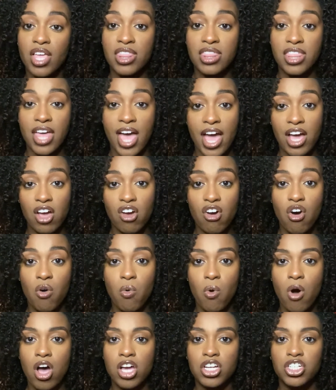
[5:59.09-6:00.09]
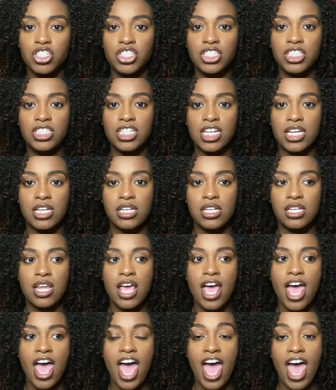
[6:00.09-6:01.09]
That co-wash didn't
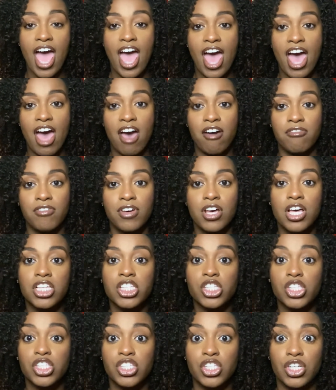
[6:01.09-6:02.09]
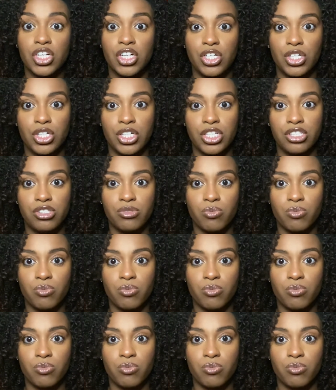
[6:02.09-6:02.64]
have suds,